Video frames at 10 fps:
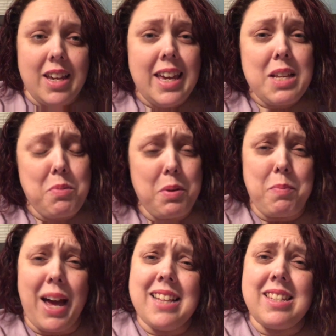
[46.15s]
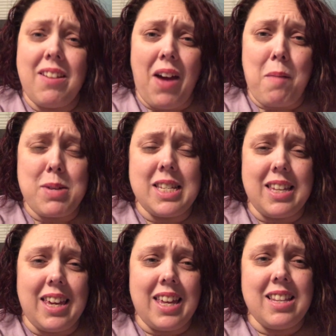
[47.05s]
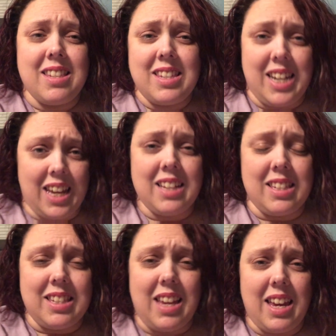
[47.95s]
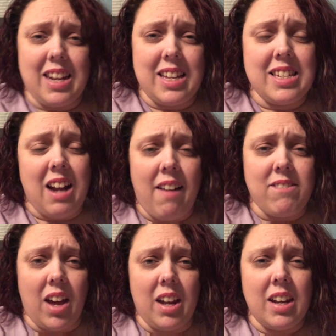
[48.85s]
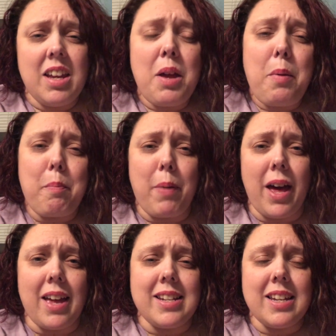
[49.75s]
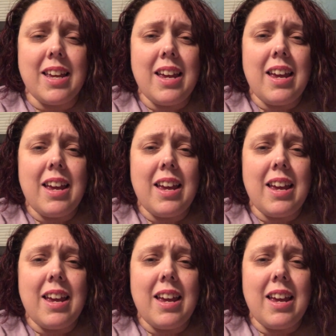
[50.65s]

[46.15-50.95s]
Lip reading: yes, when bad stuff happens, it stinks and it's not fun, but